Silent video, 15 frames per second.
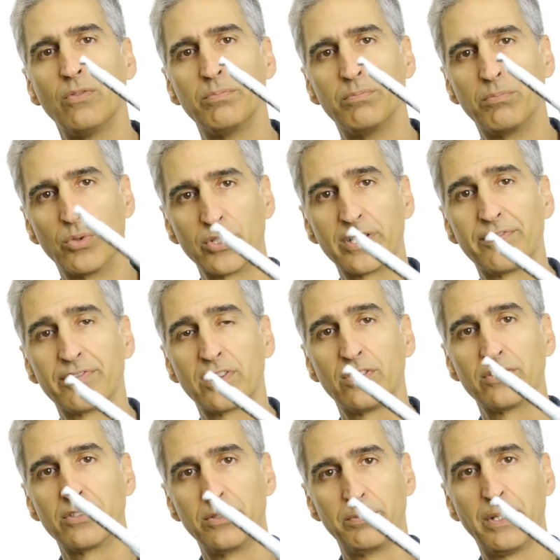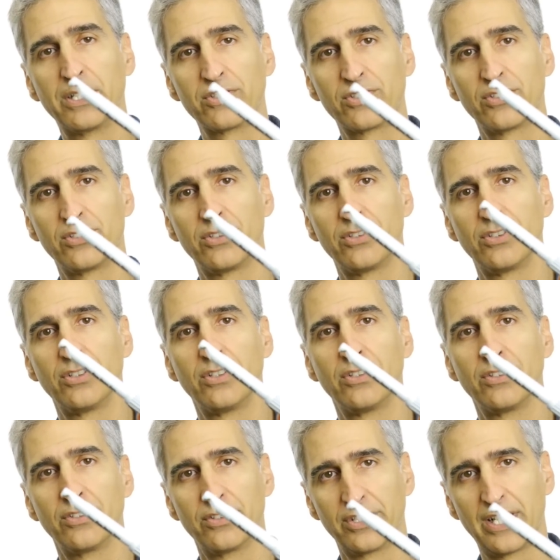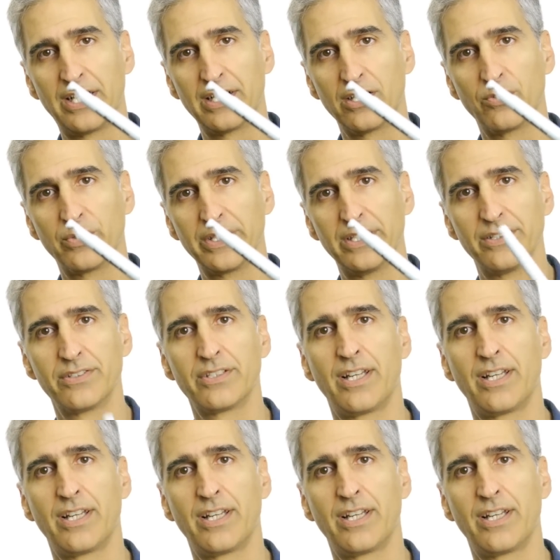more difficult to puncture your tire with this